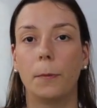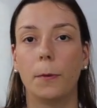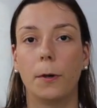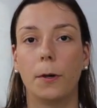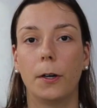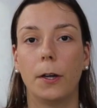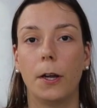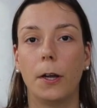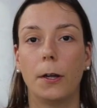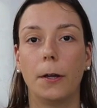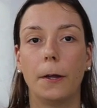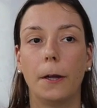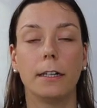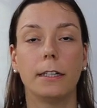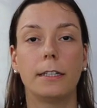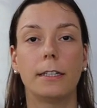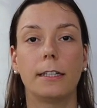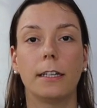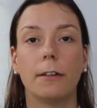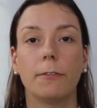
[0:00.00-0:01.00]
But
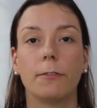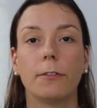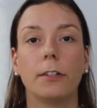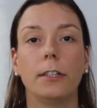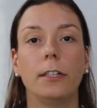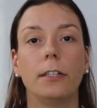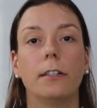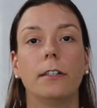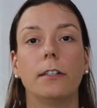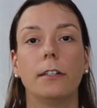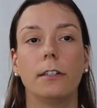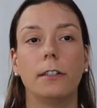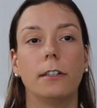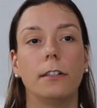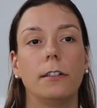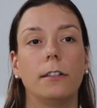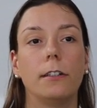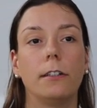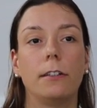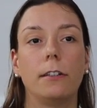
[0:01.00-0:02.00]
it's definitely
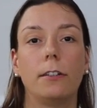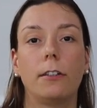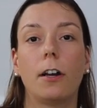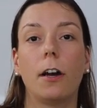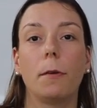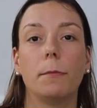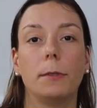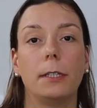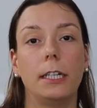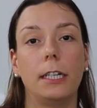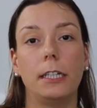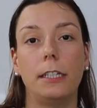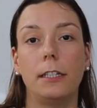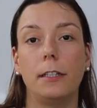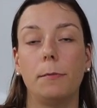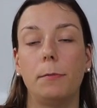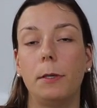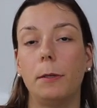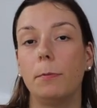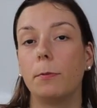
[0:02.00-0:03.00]
a
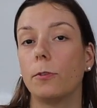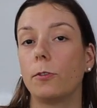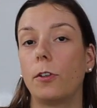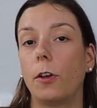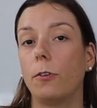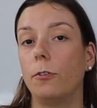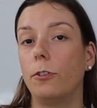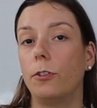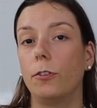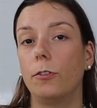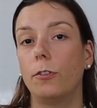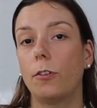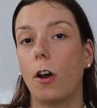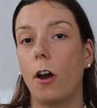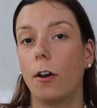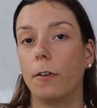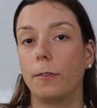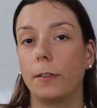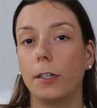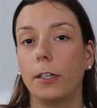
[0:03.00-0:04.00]
combination people don't choose
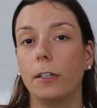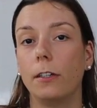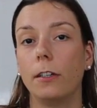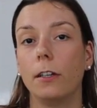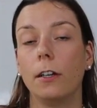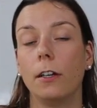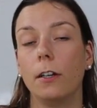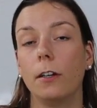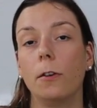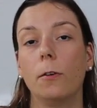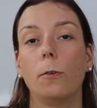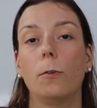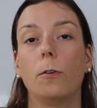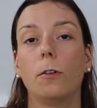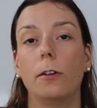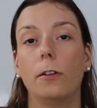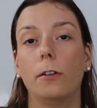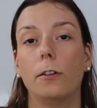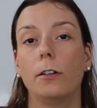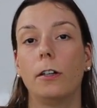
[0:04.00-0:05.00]
often
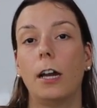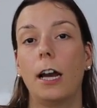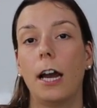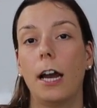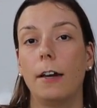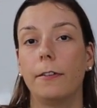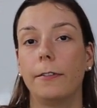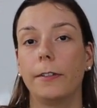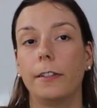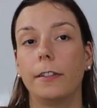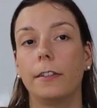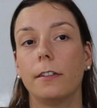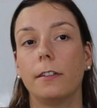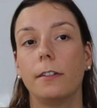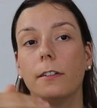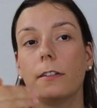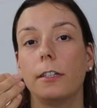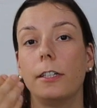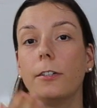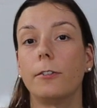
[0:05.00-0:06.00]
or having
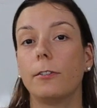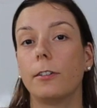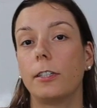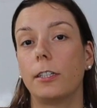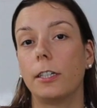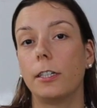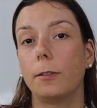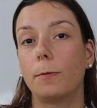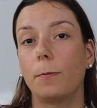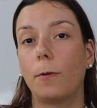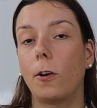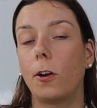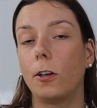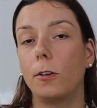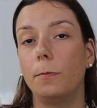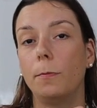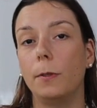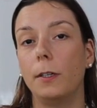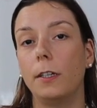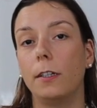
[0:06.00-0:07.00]
the linguistics
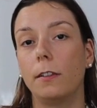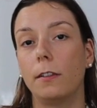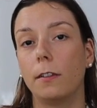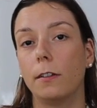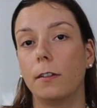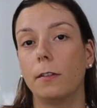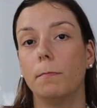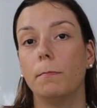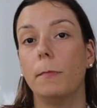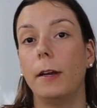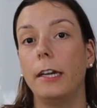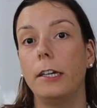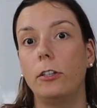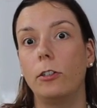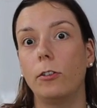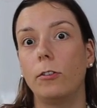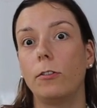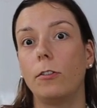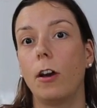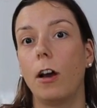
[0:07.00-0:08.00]
part being the
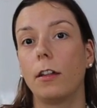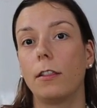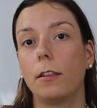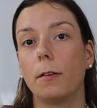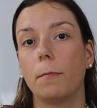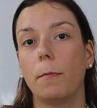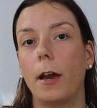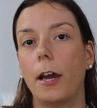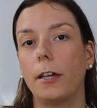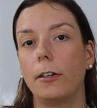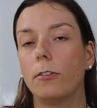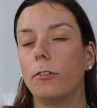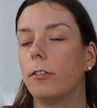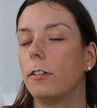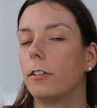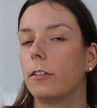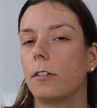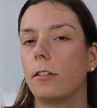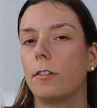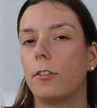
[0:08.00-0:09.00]
major, not the minor,
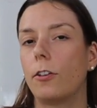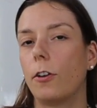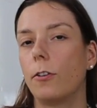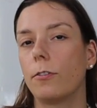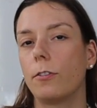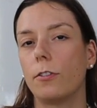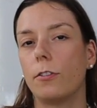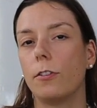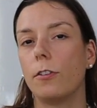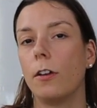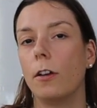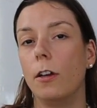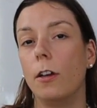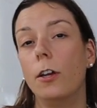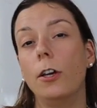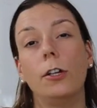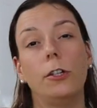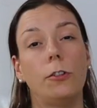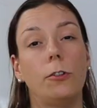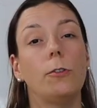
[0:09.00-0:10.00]
isn't chosen
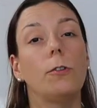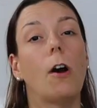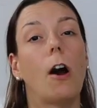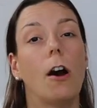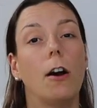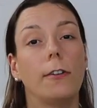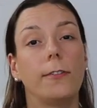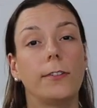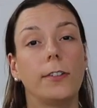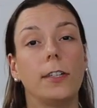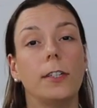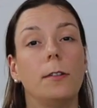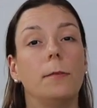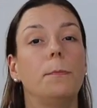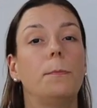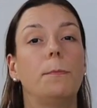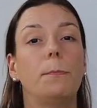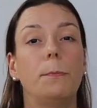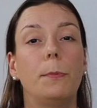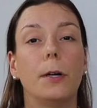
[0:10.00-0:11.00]
too
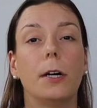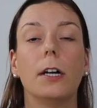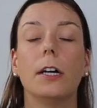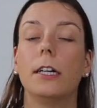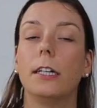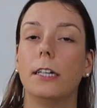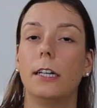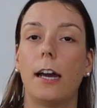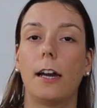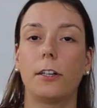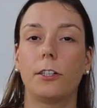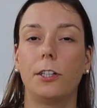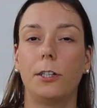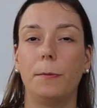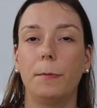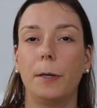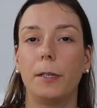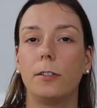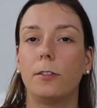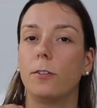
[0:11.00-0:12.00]
often, but it actually
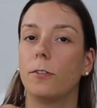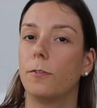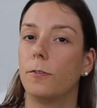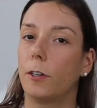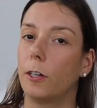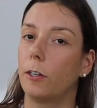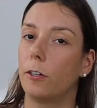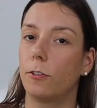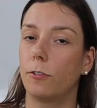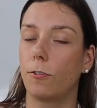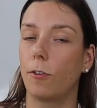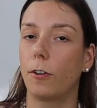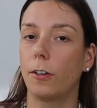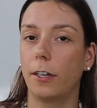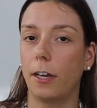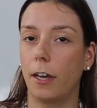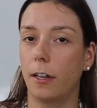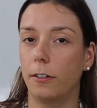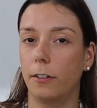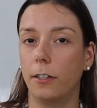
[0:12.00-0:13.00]
makes you a very strong
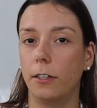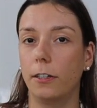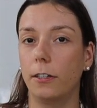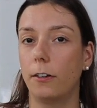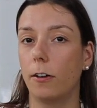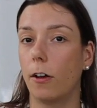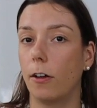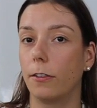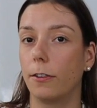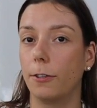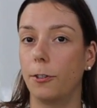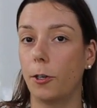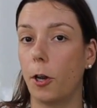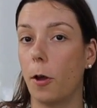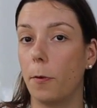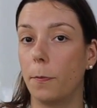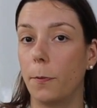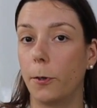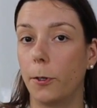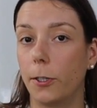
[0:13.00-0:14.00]
candidate on the
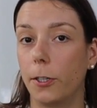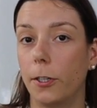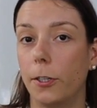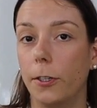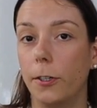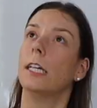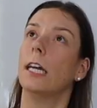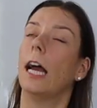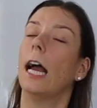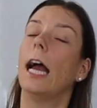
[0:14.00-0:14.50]
job market.